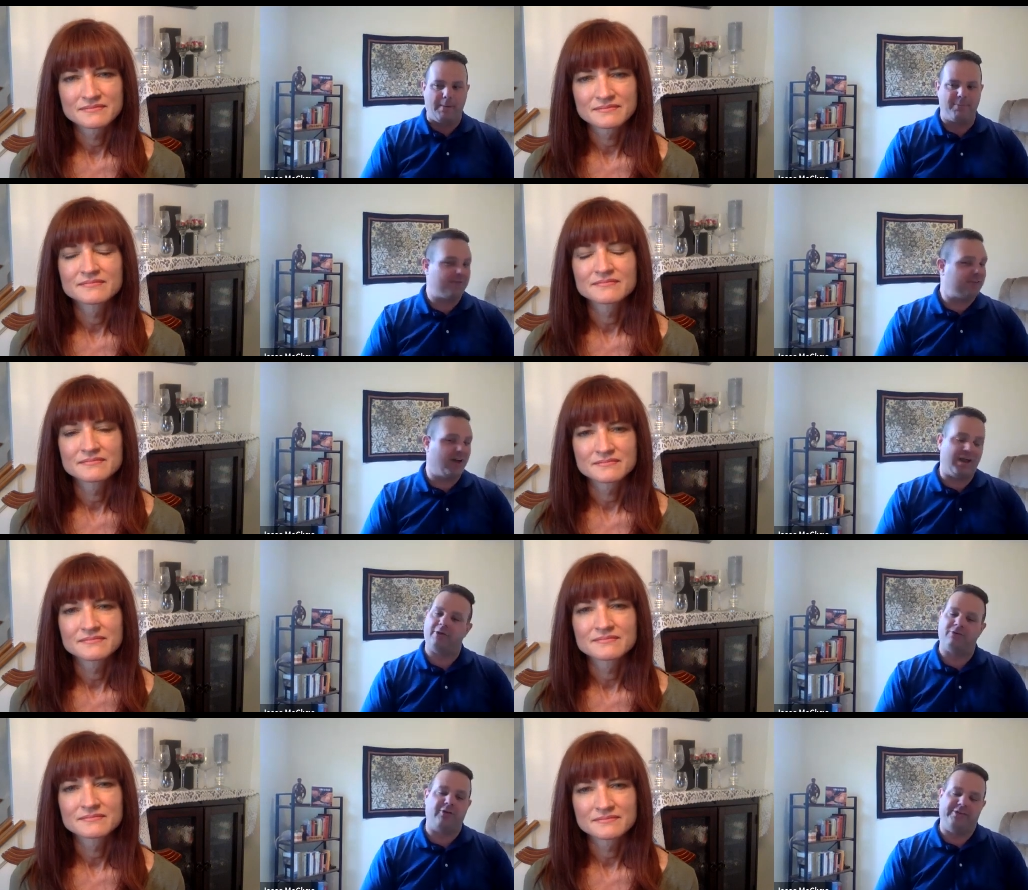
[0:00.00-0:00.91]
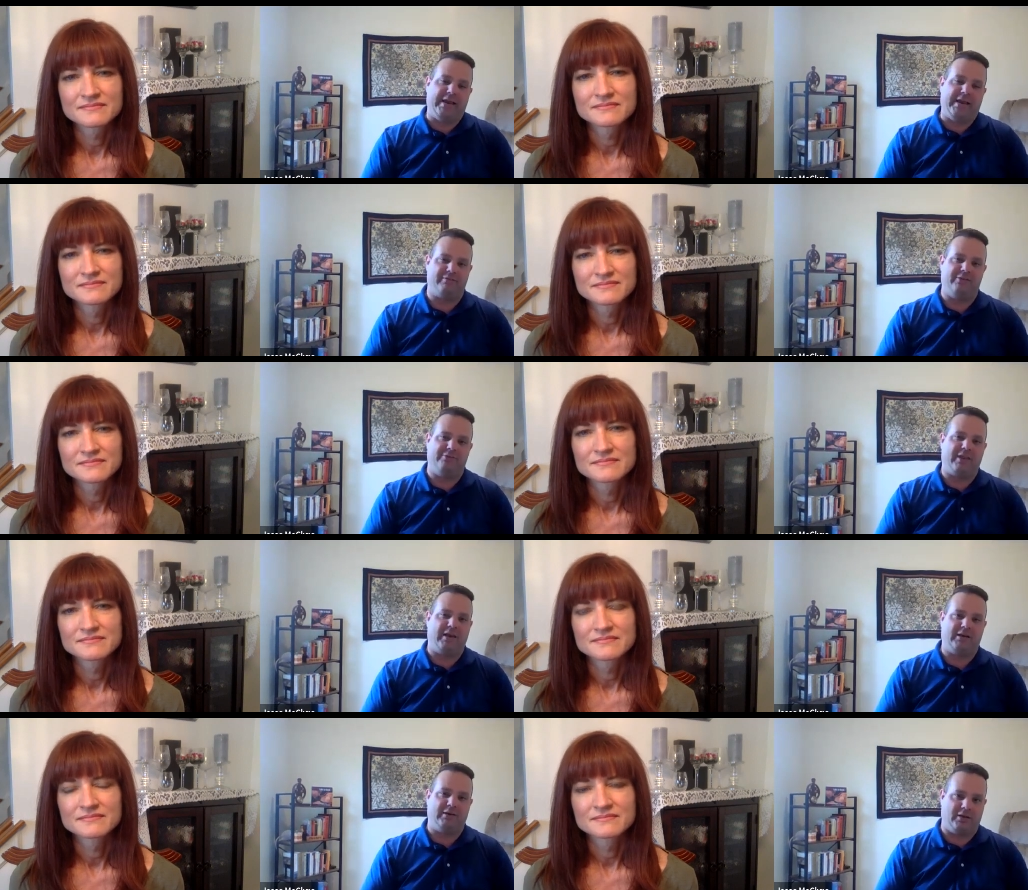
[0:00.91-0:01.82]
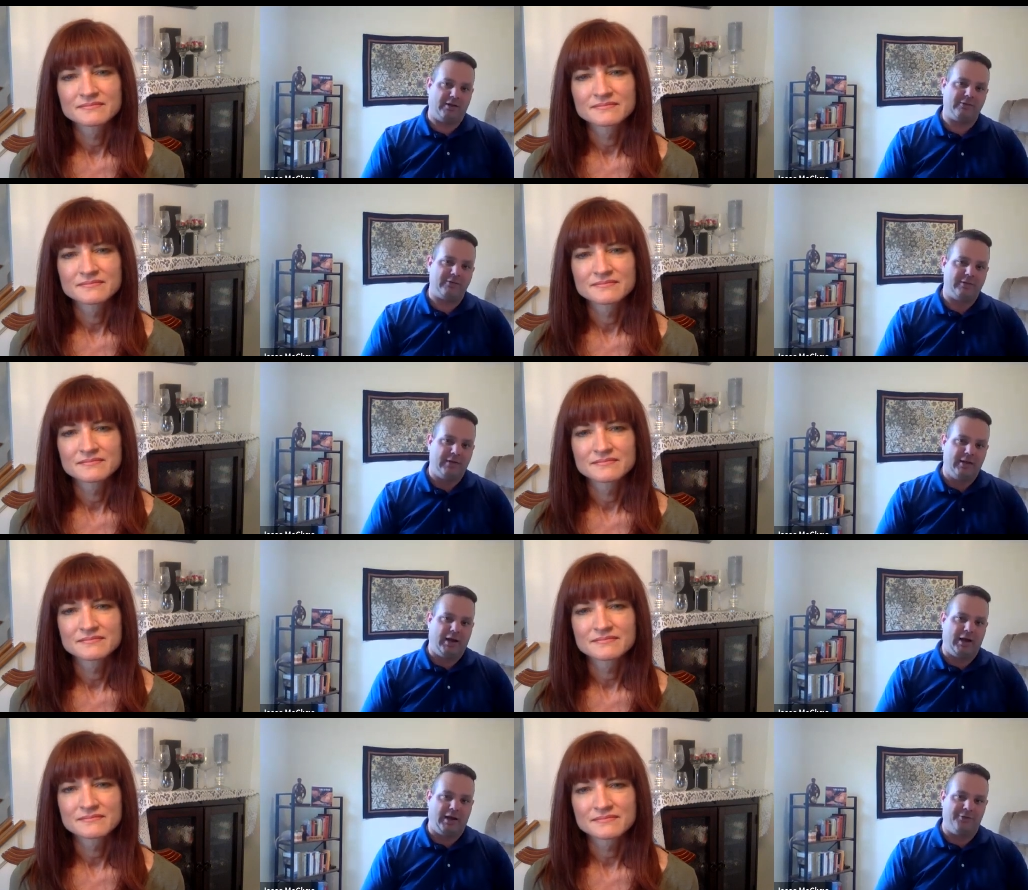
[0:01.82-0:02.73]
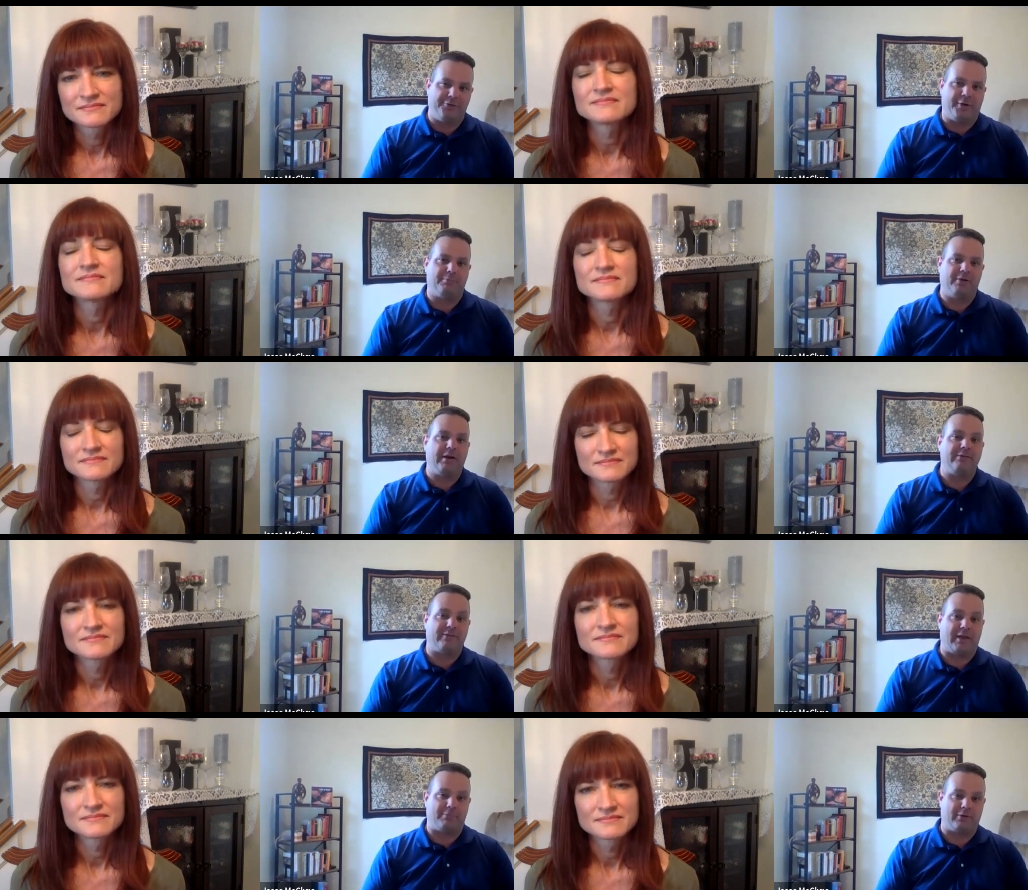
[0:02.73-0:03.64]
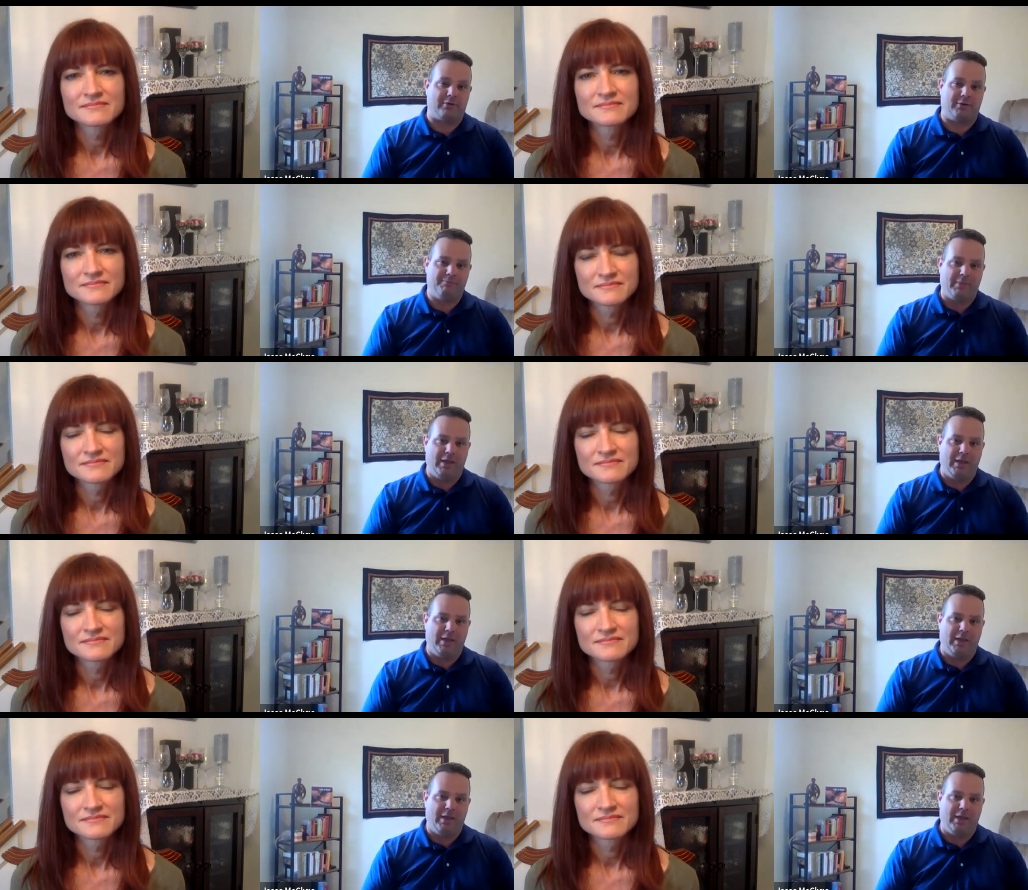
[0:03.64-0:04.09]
Speaker 1: but I've not actually seen evidence that it does. Uh, and so I'm pretty skeptical.